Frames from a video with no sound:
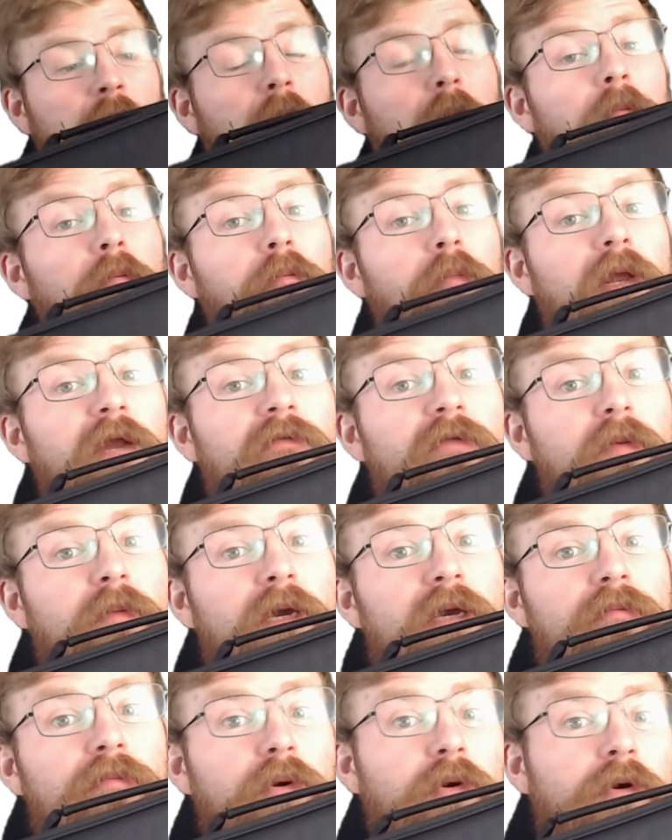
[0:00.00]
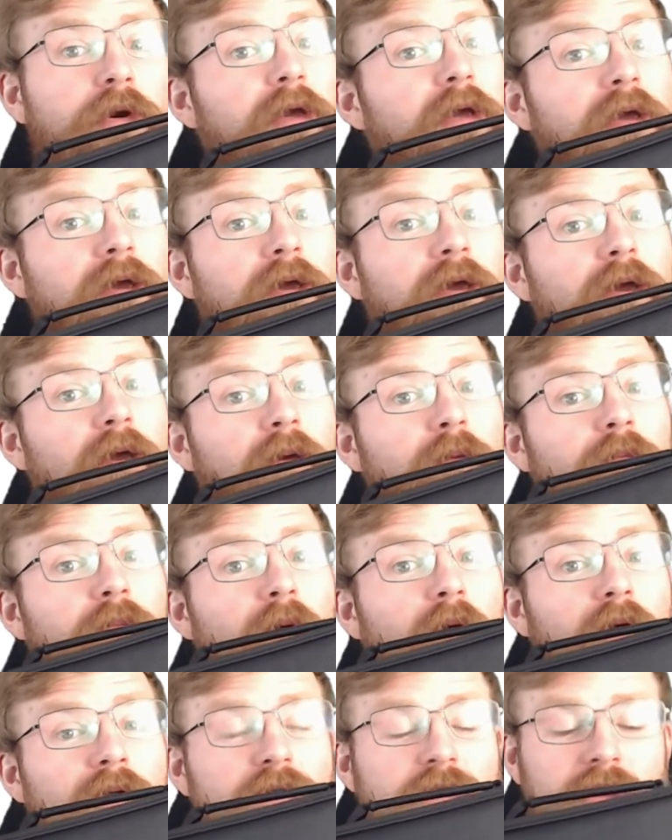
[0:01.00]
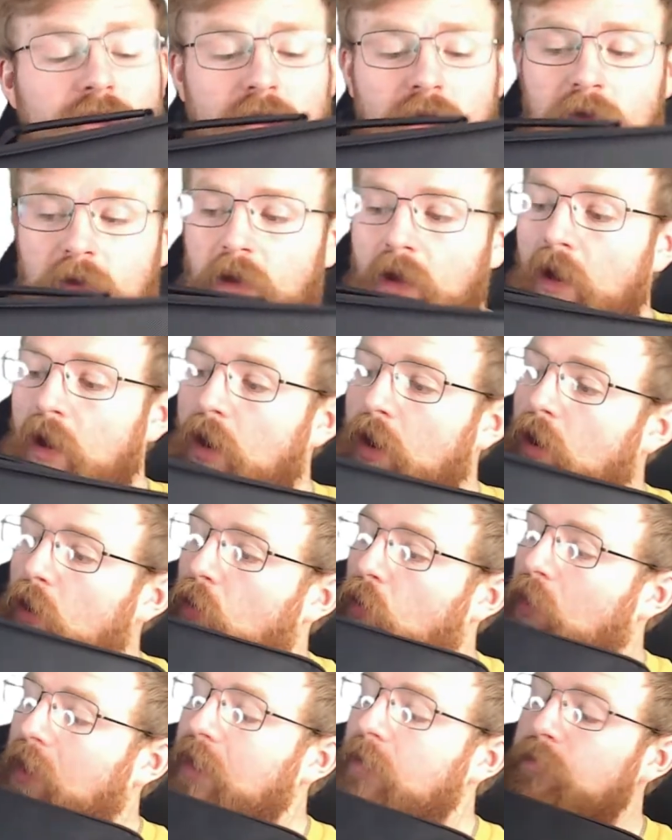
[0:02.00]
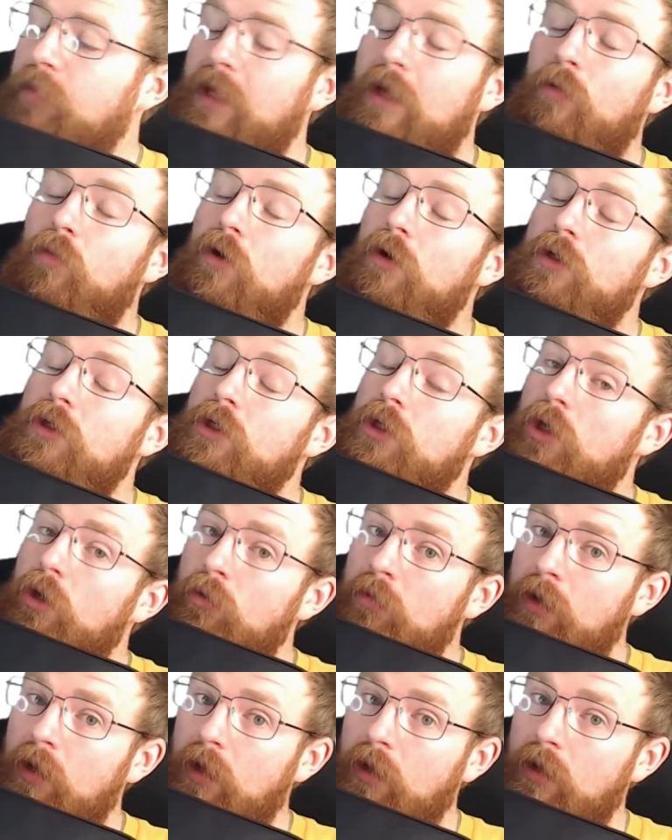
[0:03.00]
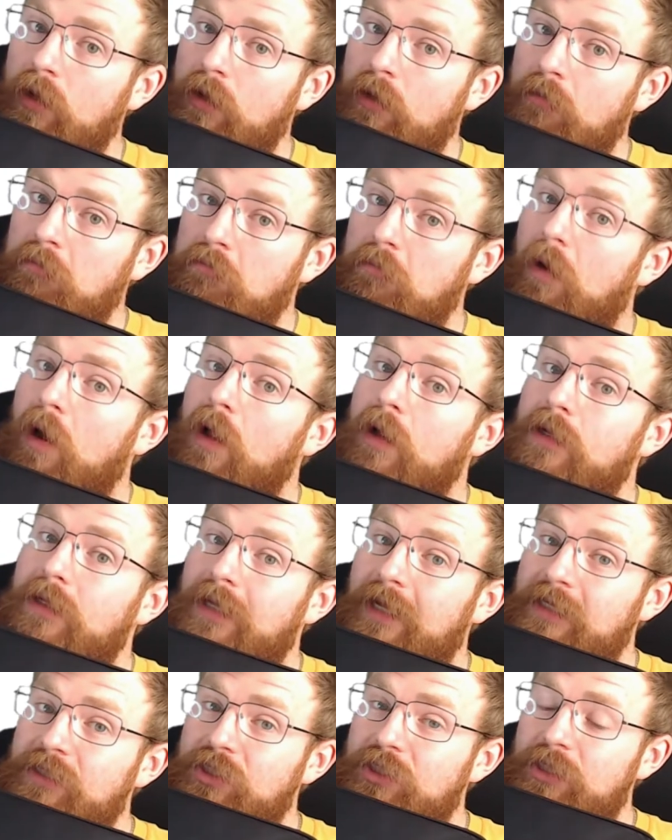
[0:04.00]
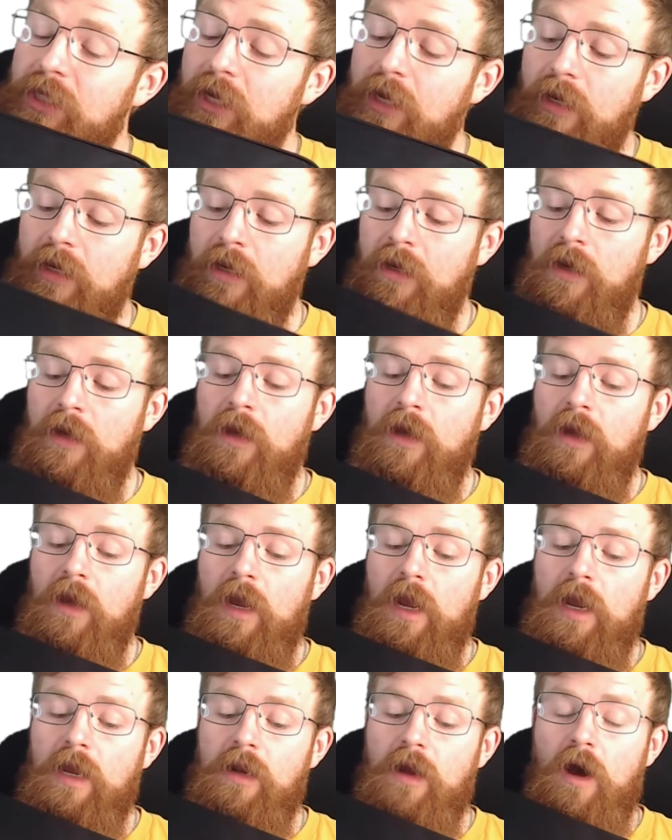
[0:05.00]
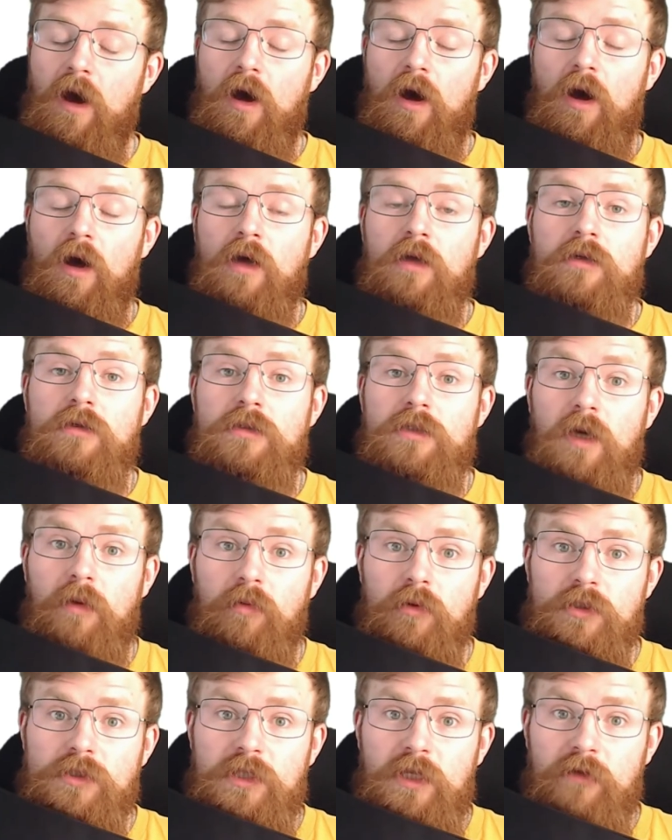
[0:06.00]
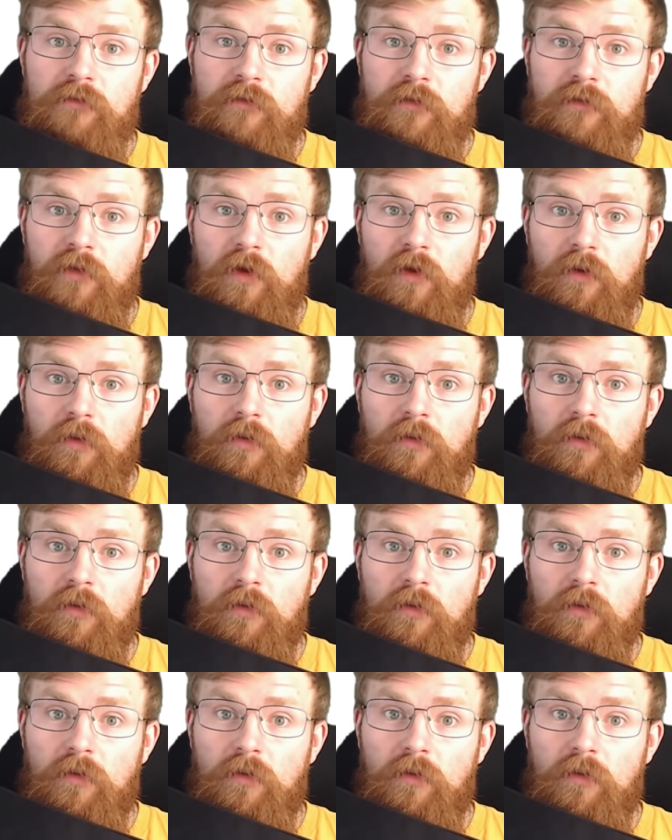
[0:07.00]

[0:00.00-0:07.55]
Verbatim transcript: Bit of a big boy, but will it be what you need? Let's see in our double sleeve review.